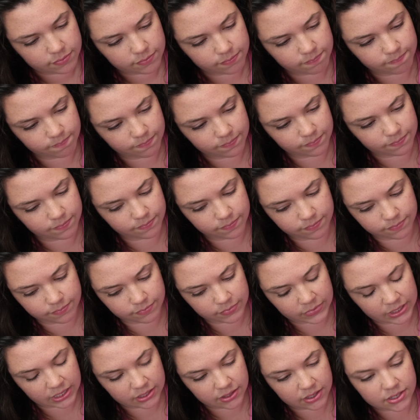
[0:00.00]

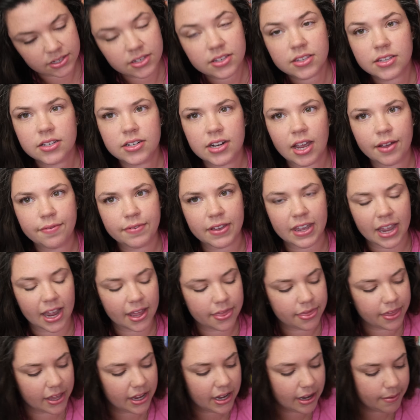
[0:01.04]
This is a toughie. I
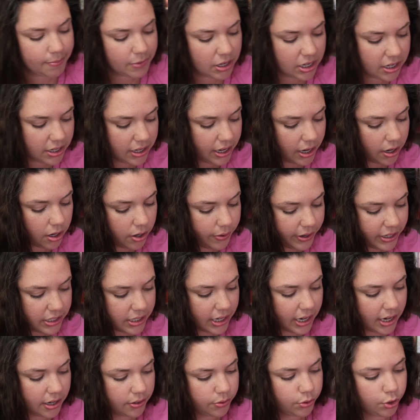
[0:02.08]
think I'm gonna narrow it
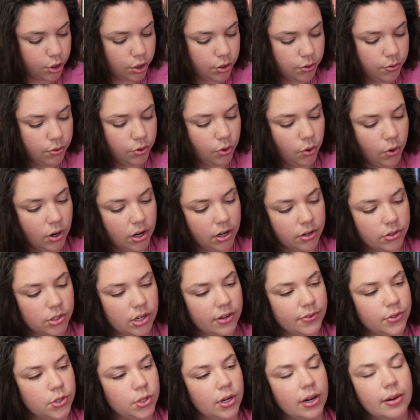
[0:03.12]
down to Nora Goes
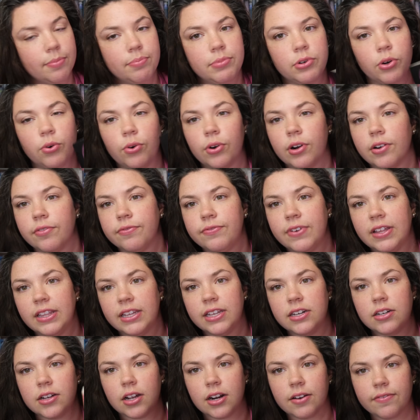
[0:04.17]
Off Script or
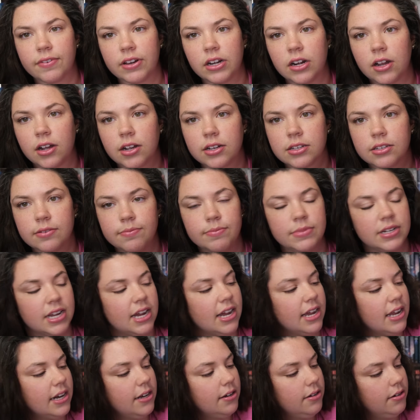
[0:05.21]
Finley Donovan Knocks Them
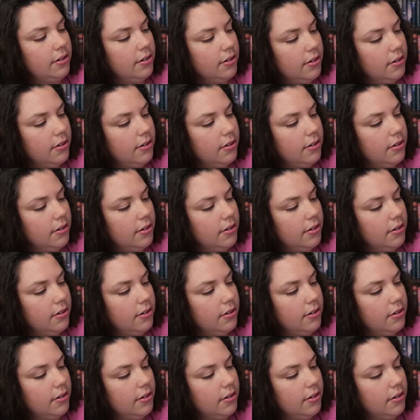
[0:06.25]
Dead.